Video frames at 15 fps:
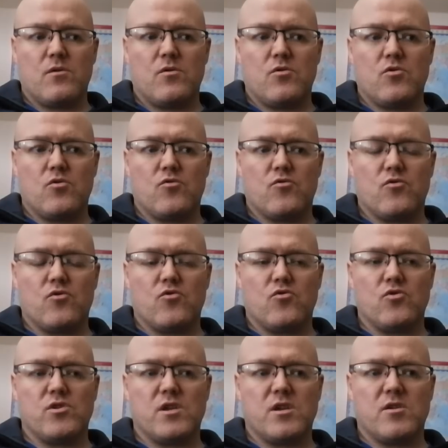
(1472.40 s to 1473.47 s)
you're
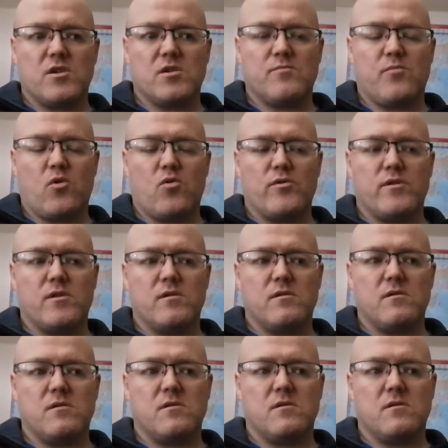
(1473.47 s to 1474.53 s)
used to
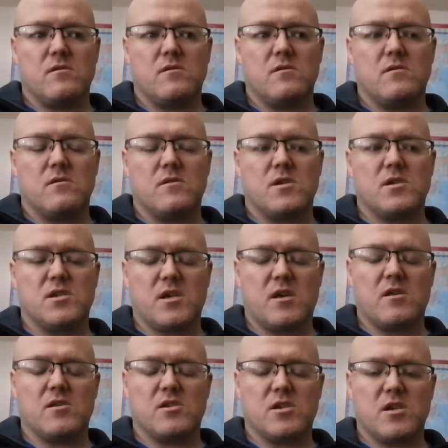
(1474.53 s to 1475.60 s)
responding to
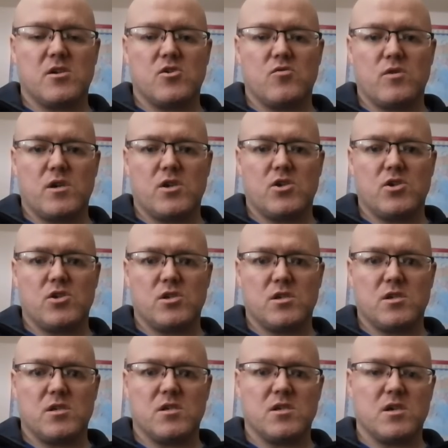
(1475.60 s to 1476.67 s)
certain situations in
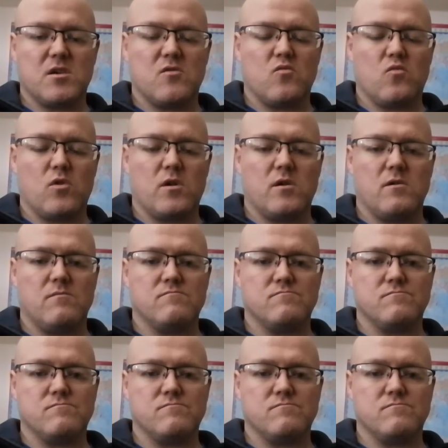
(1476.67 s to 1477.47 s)
a certain way.